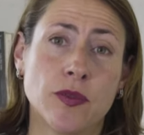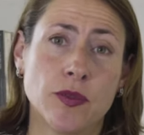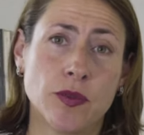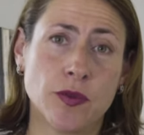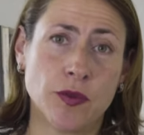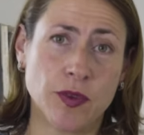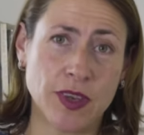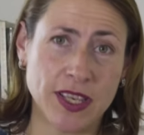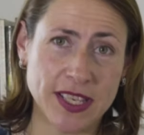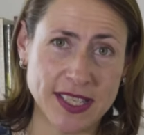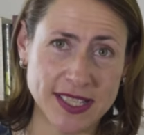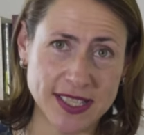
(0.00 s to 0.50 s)

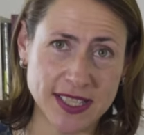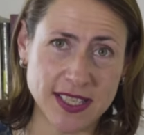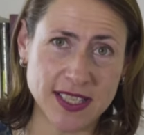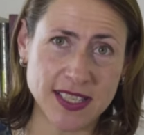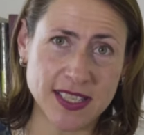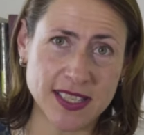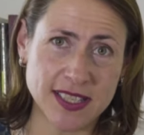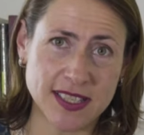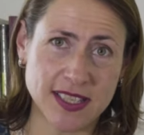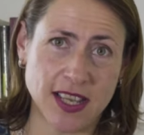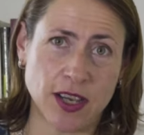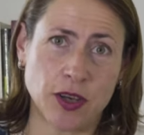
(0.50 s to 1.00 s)

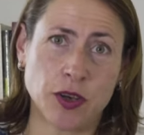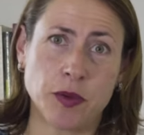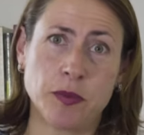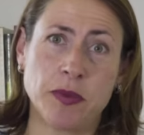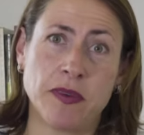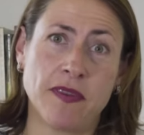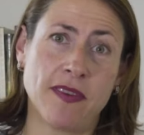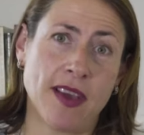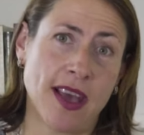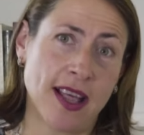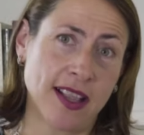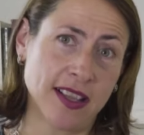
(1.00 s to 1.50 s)
reasons that could
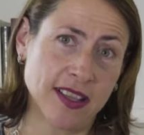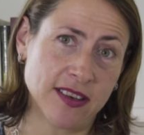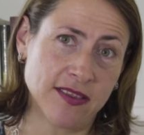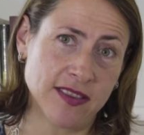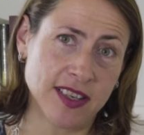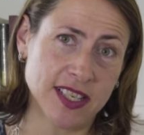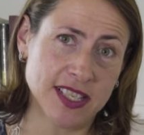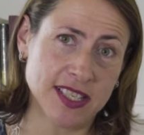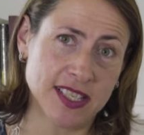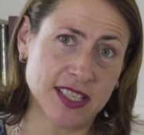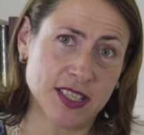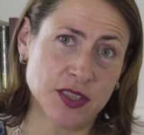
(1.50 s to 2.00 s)
be valid
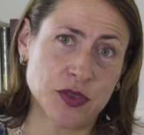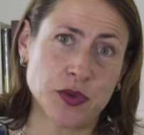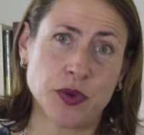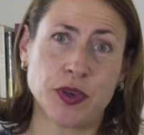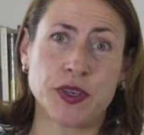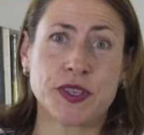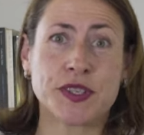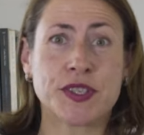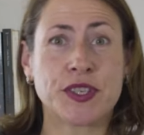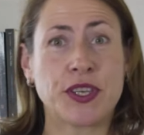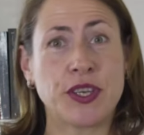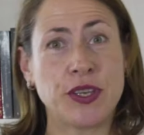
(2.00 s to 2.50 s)
reasons or
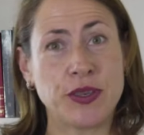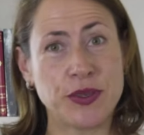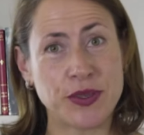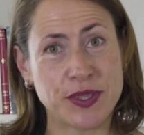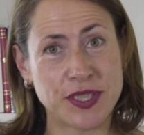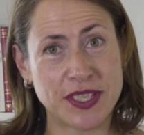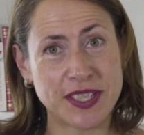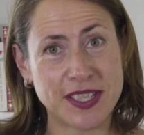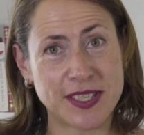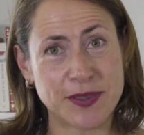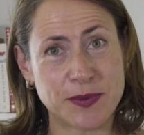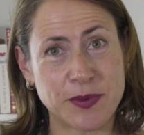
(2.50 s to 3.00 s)

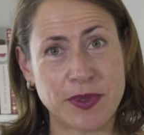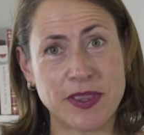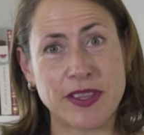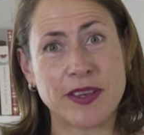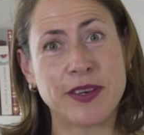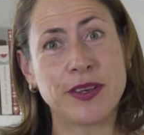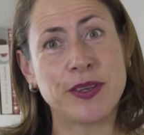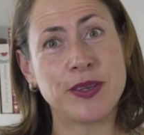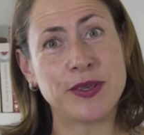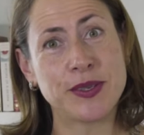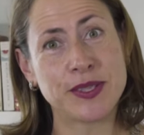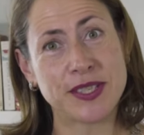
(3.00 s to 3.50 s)
excuses when
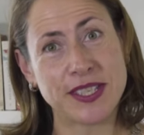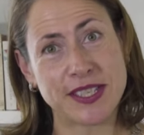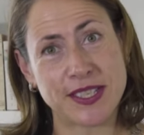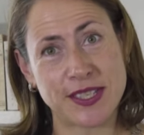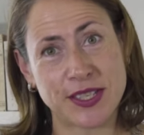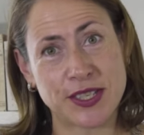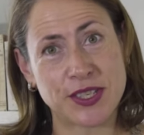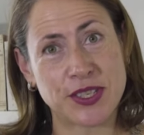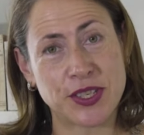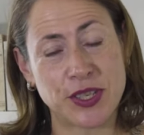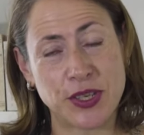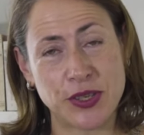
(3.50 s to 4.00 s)
they're used as
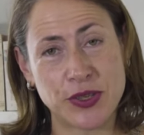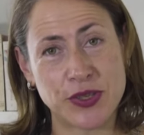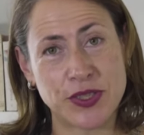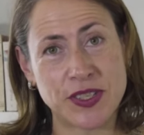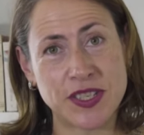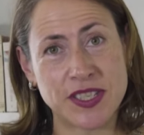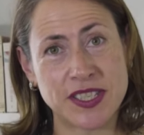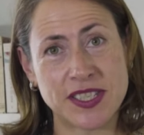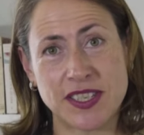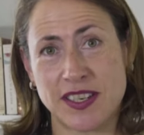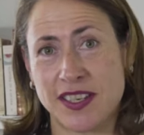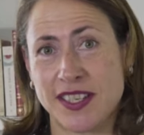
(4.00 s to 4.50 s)

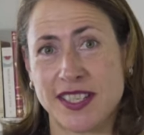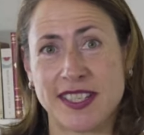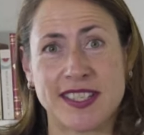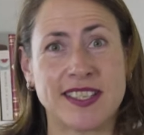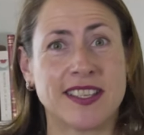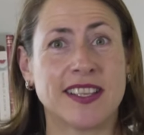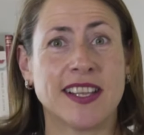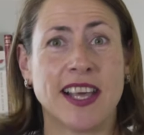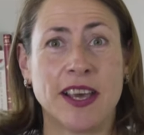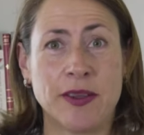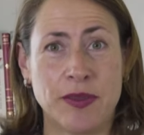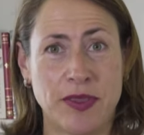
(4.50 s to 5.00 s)
excuses are
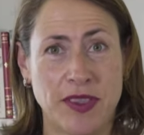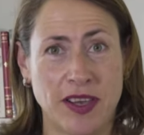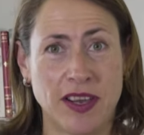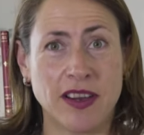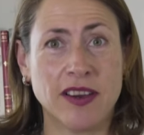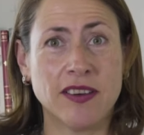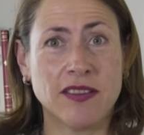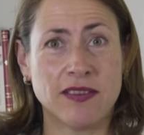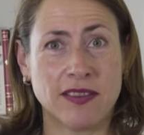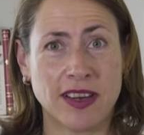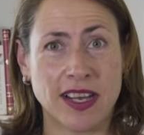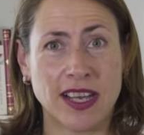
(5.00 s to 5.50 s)
still out
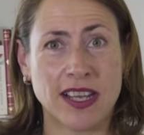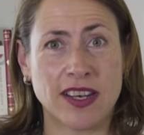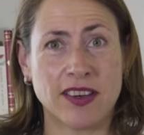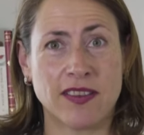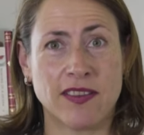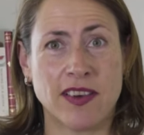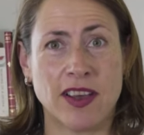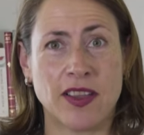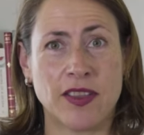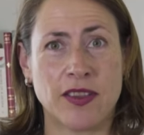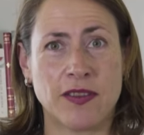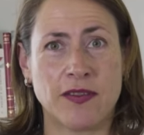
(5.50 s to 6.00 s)
there, right?
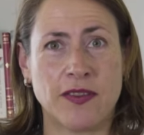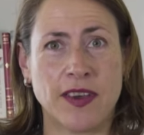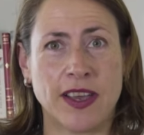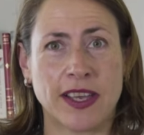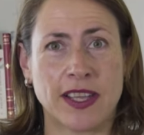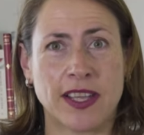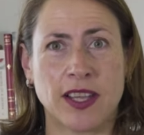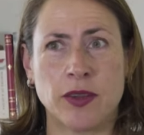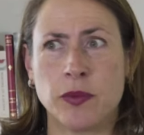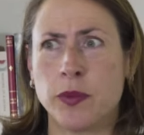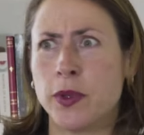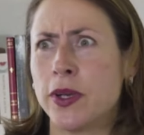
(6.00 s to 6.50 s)
Around the
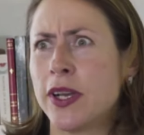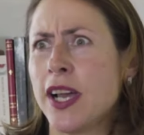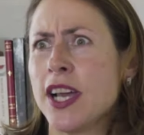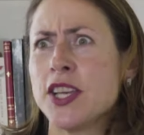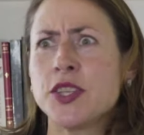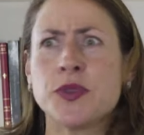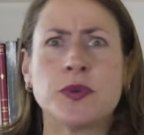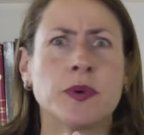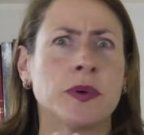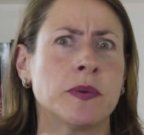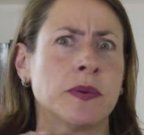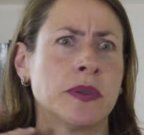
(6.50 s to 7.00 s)
fact that, well,
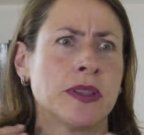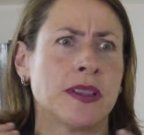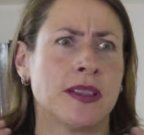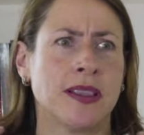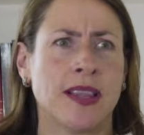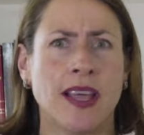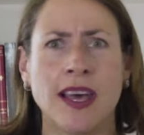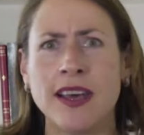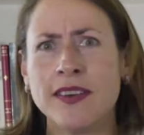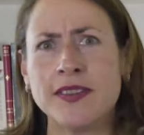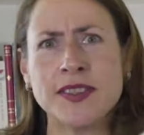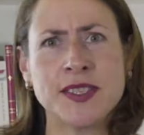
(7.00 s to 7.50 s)
gosh, we would
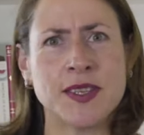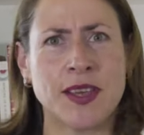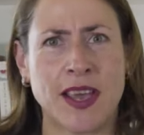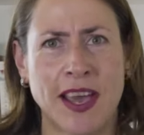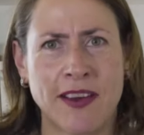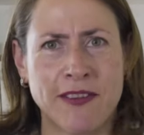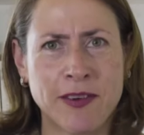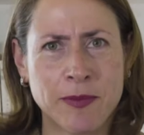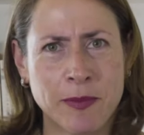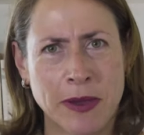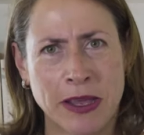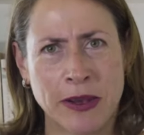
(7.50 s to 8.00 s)
love to
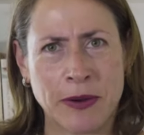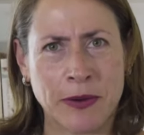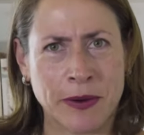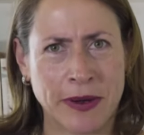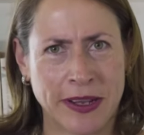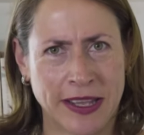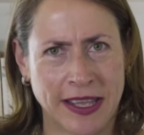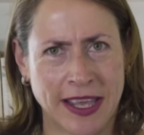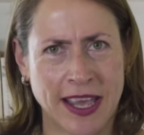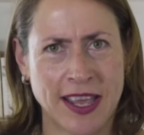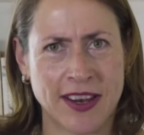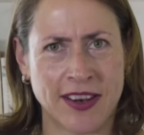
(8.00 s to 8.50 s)
have a
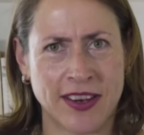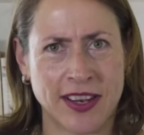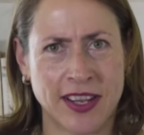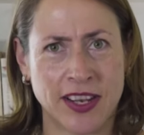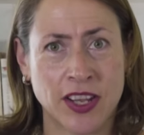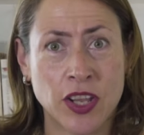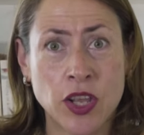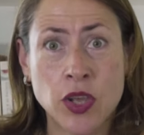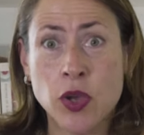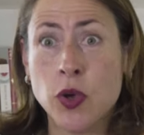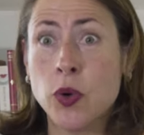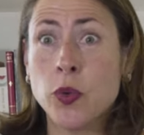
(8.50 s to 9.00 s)
minority
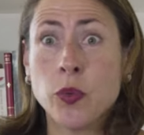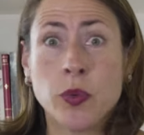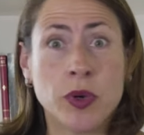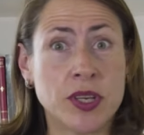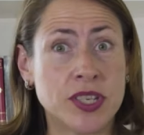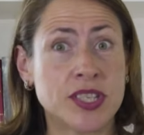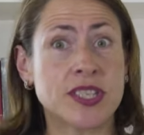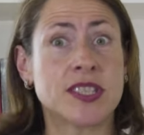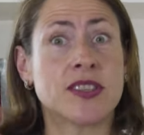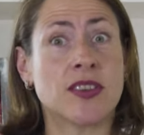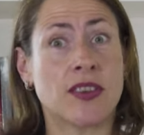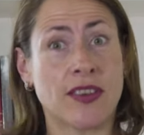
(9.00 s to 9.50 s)
candidate. We
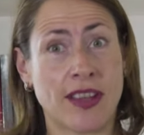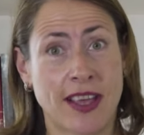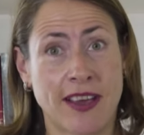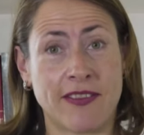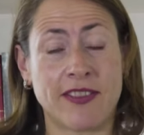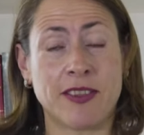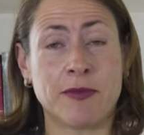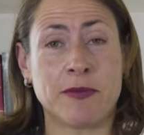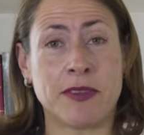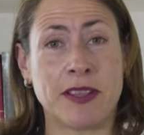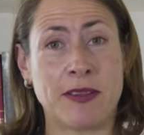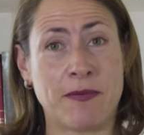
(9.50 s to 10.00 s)
just don't
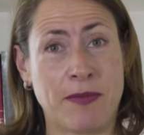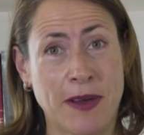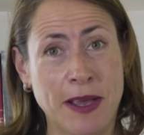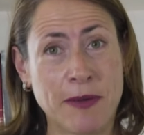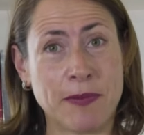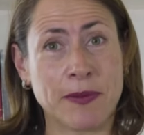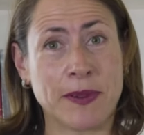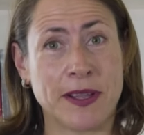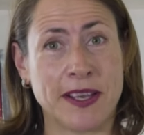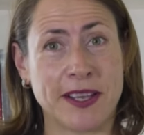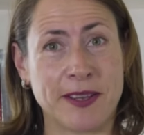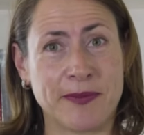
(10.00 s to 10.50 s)
have them in the
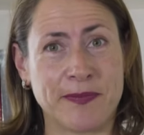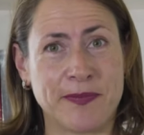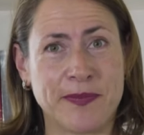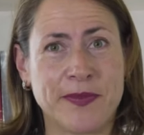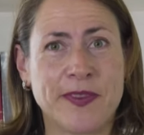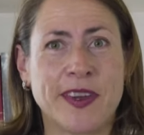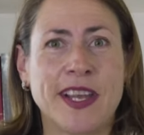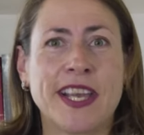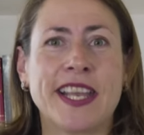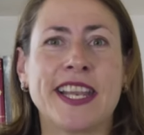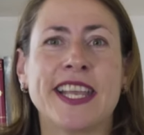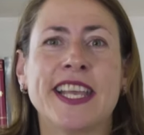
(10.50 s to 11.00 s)
pipeline,
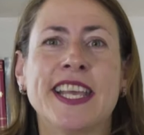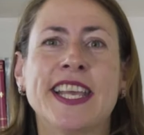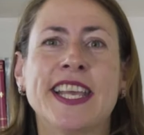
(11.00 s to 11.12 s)
right?